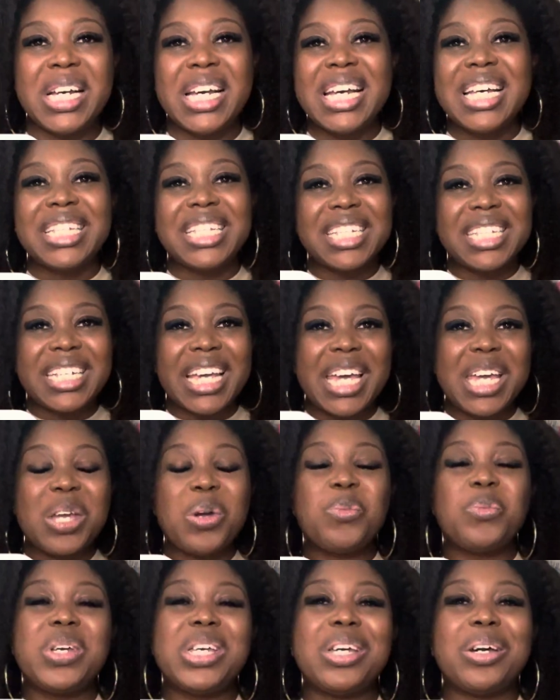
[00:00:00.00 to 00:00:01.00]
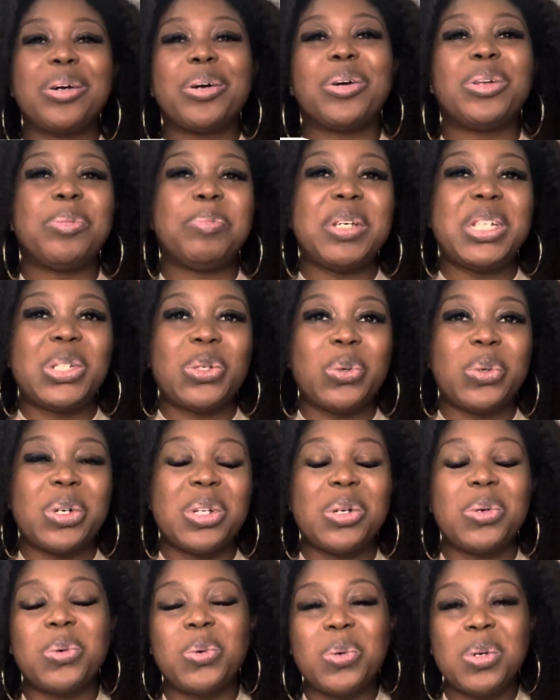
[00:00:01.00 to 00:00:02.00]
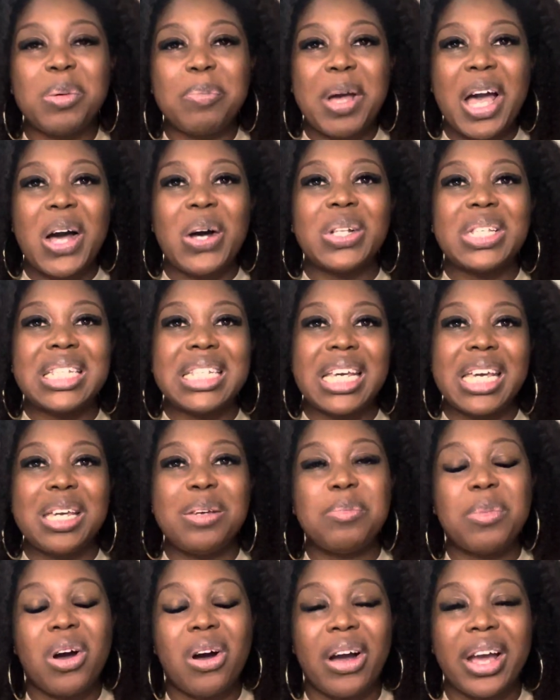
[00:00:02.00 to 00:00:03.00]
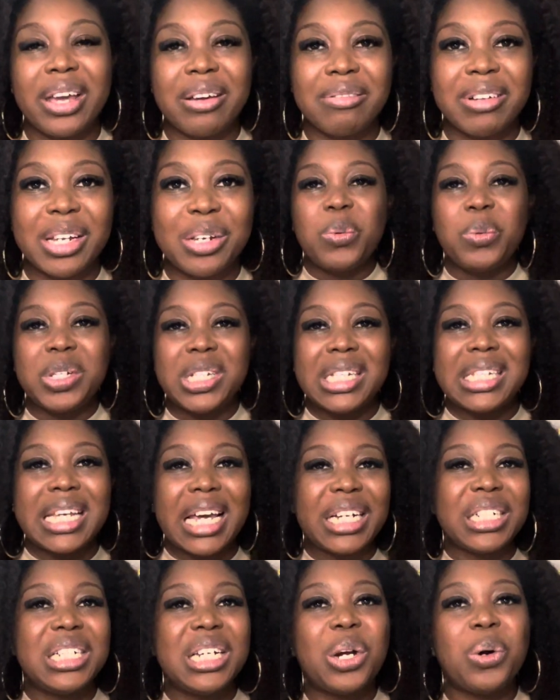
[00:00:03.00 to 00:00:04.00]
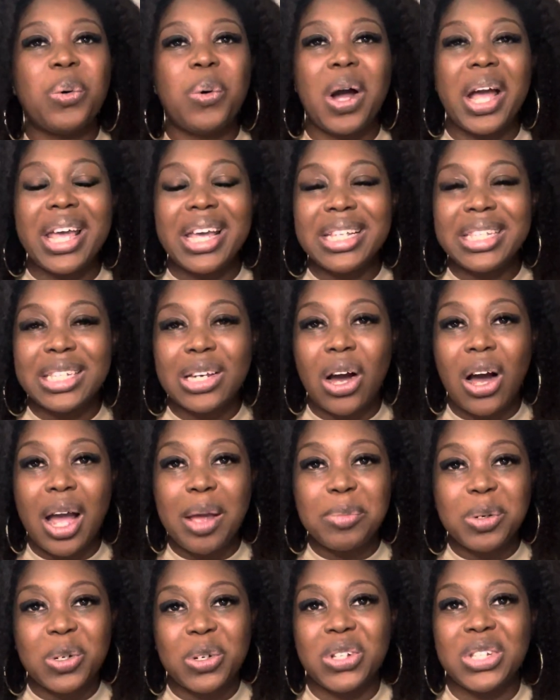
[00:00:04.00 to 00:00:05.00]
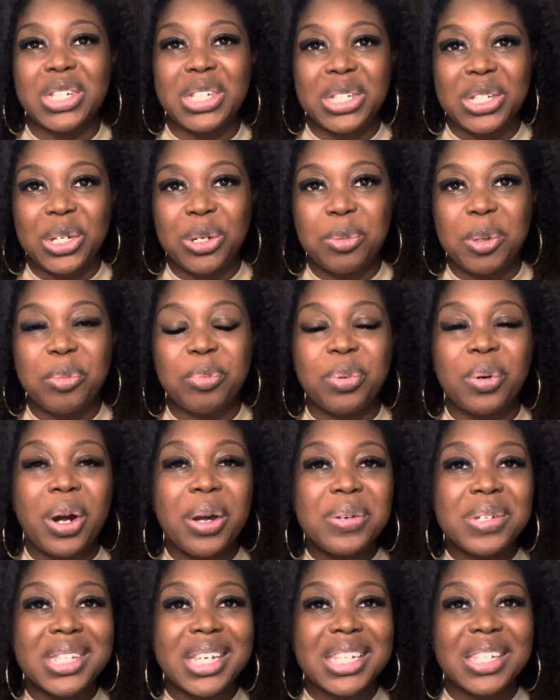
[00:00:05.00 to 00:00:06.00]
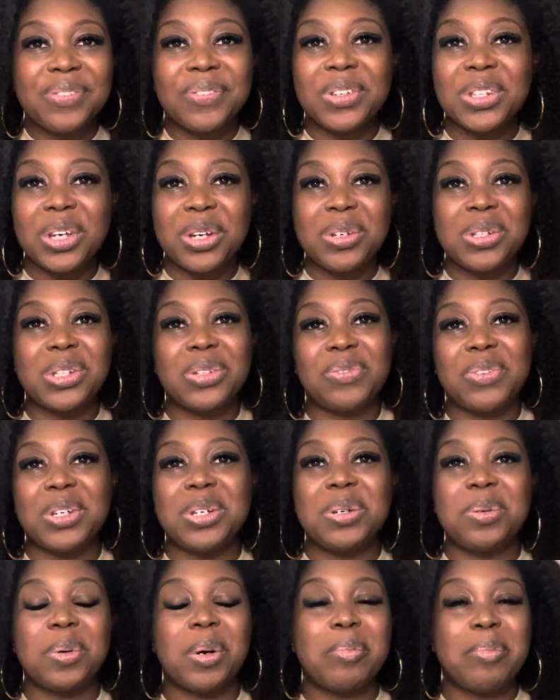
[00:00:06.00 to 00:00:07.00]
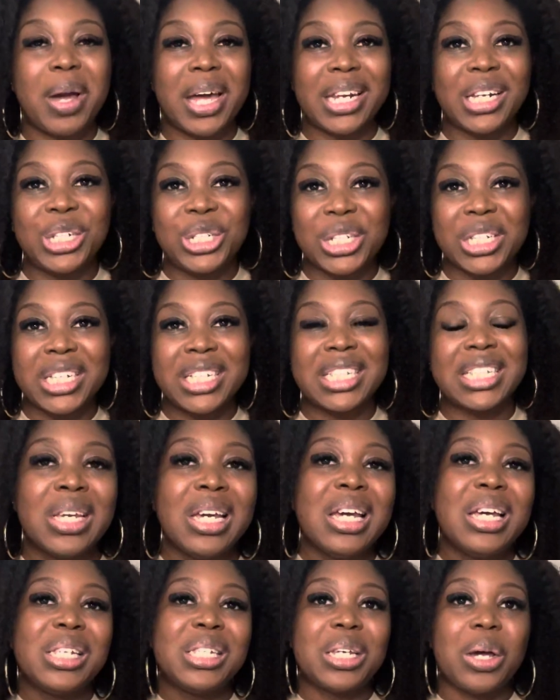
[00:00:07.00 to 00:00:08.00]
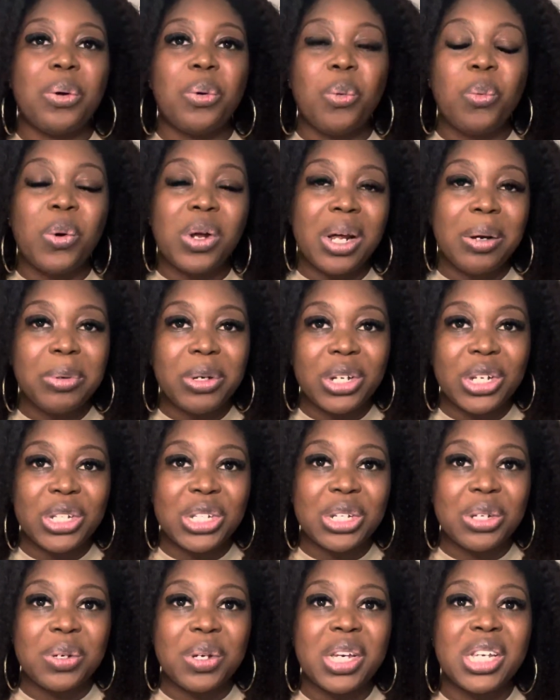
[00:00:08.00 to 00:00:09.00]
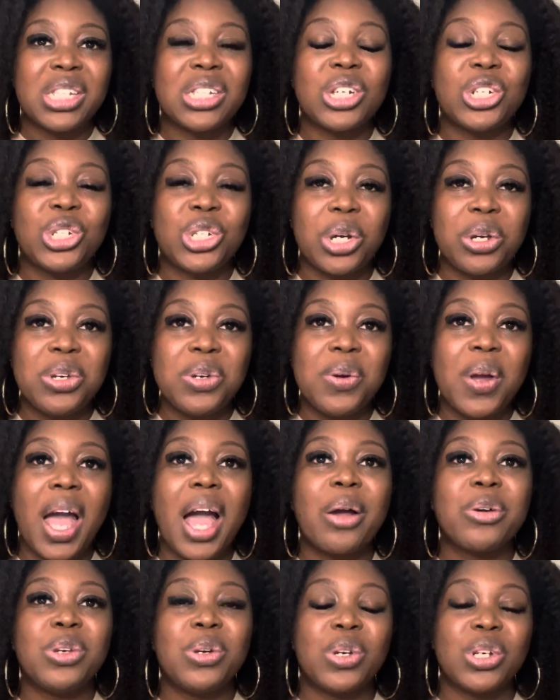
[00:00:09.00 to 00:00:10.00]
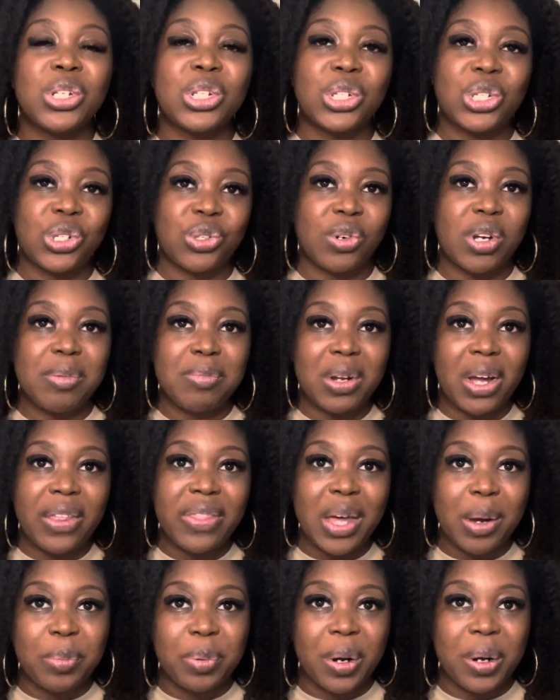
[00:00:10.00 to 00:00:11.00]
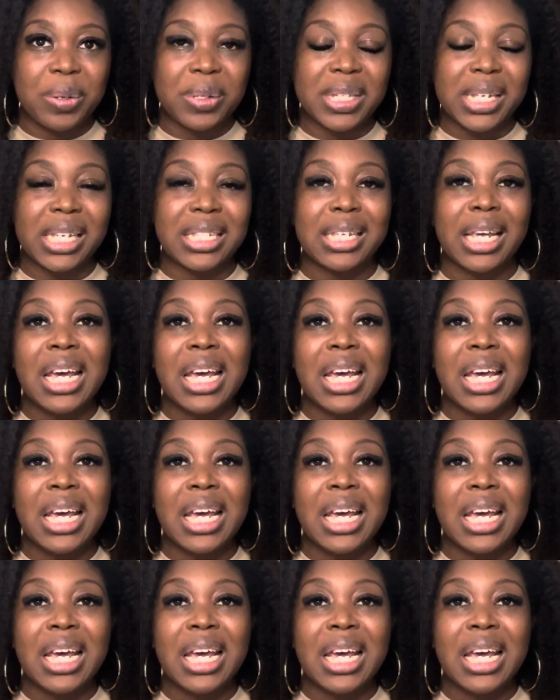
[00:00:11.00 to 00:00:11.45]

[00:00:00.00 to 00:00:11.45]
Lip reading: Today we are going to be talking all about team hiring, which is actually quite a time-consuming process for those of you who are managers. So what I'm going to do is show you how you can streamline that process